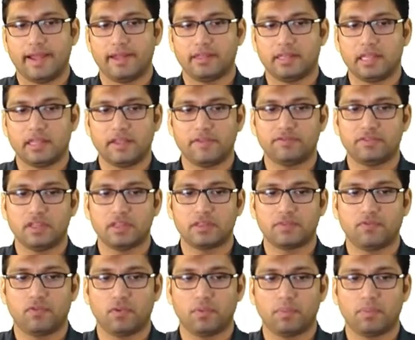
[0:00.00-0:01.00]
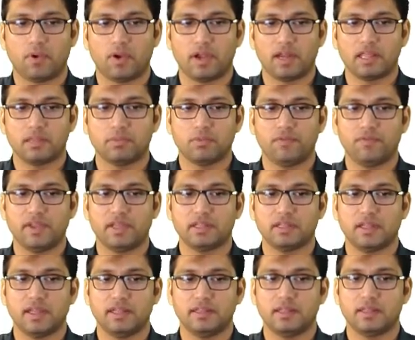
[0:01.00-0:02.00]
And if this body is
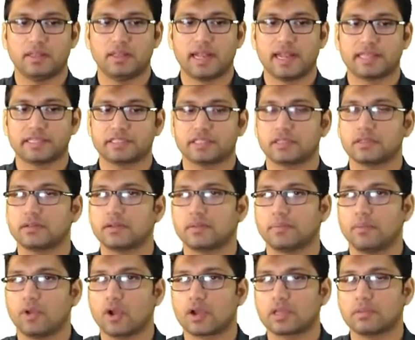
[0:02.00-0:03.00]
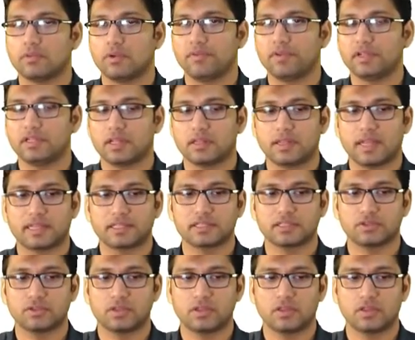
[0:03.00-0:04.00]
moving in this direction, block is moving in this
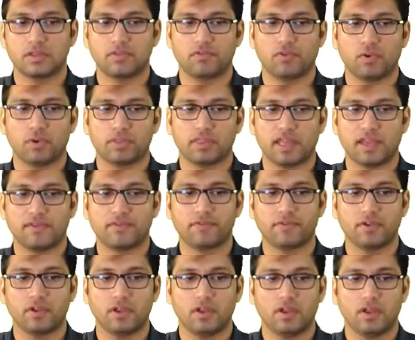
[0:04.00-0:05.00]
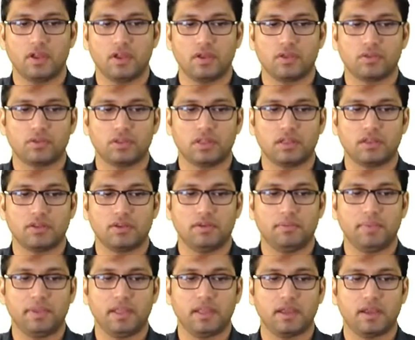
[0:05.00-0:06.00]
direction, this is force F. So
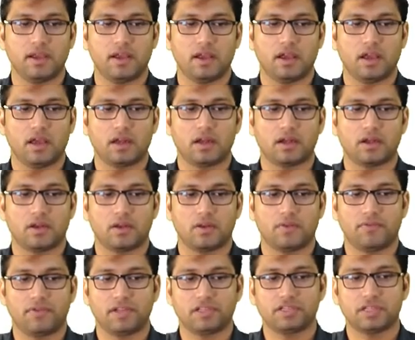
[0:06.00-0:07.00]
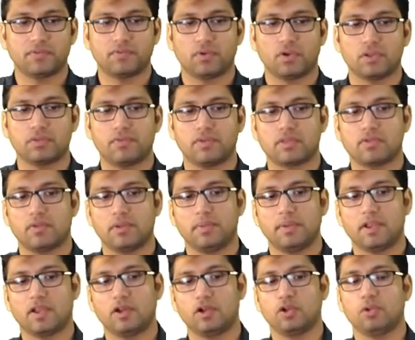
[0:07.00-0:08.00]
there will be a friction force which
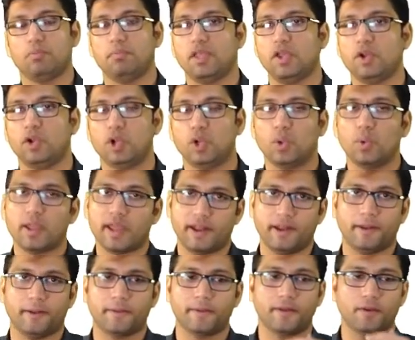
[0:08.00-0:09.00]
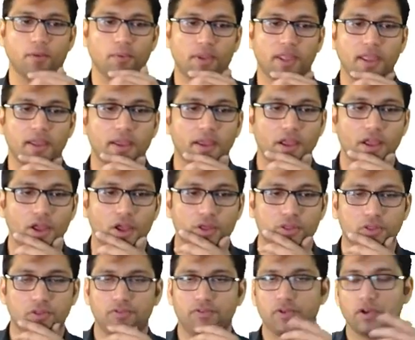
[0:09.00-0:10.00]
will be equal to mu into n, okay.
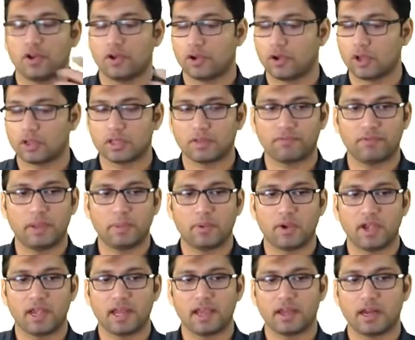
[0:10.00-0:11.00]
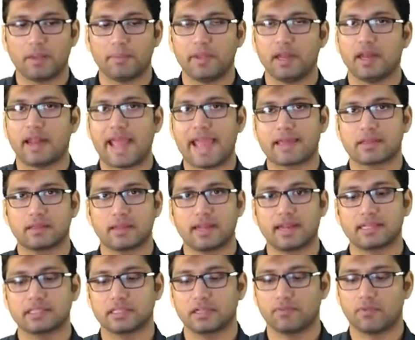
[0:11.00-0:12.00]
So if you draw the free body diagram in x
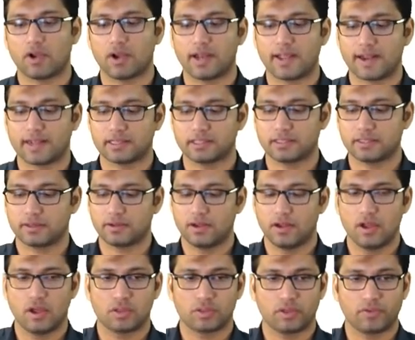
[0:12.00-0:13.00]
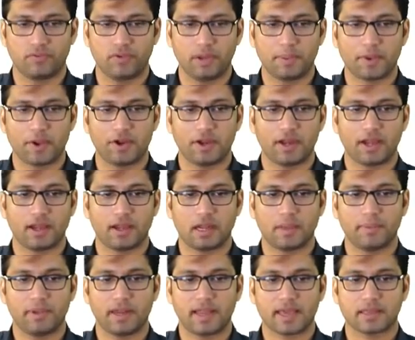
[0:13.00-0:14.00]
direction, y direction, so free body
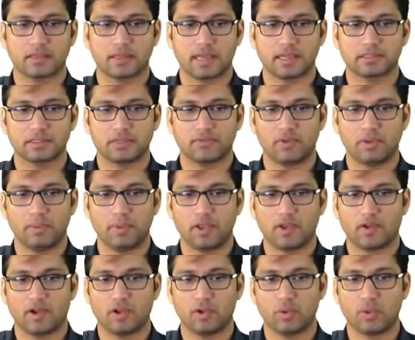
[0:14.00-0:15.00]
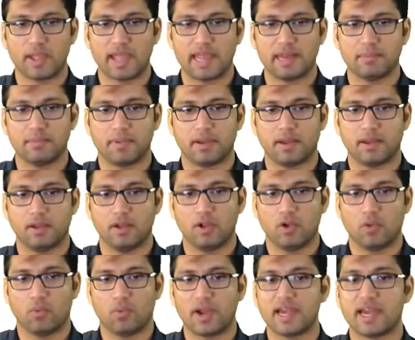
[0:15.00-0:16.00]
diagram in x direction will be equal to n,
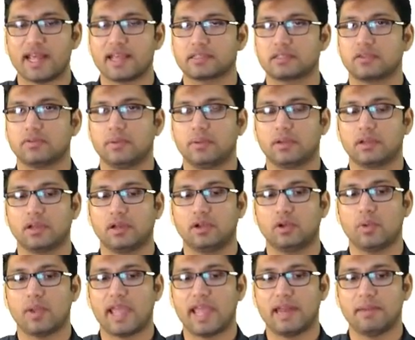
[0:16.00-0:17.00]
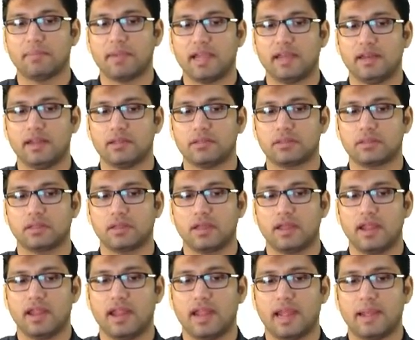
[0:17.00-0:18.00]
y direction will be equal to n minus
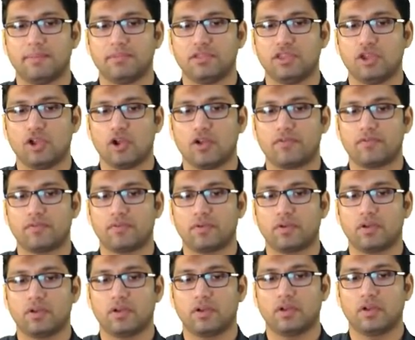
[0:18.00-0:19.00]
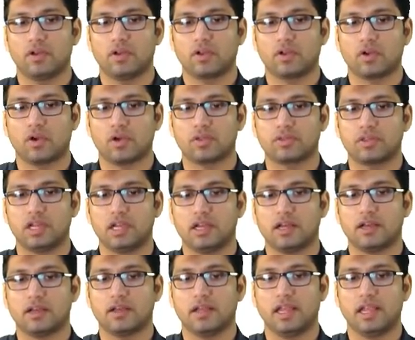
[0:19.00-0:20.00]
mg of cos
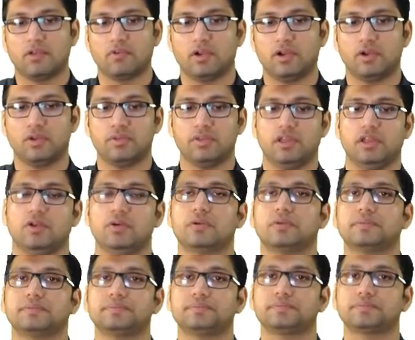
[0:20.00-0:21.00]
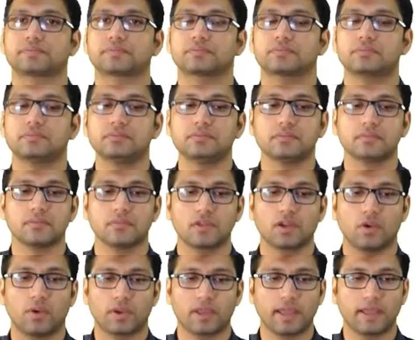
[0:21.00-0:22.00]
theta equal to 0,
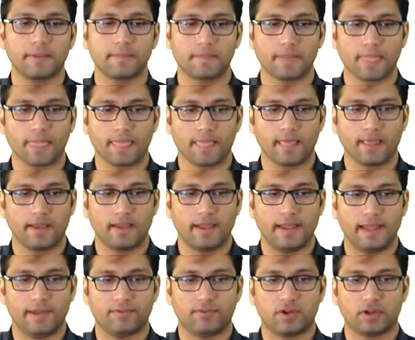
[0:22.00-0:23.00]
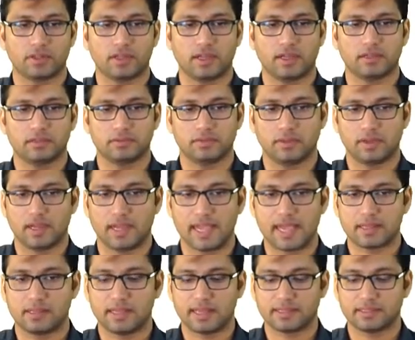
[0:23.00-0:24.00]
okay. And for the
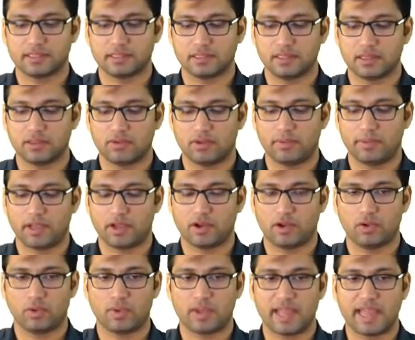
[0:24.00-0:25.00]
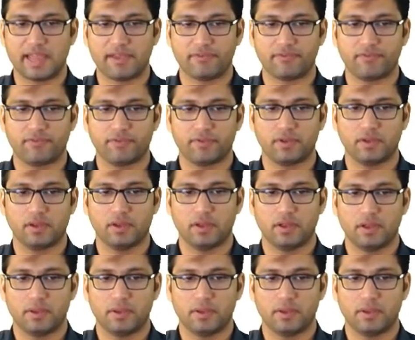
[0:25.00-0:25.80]
x direction, this will be equal to f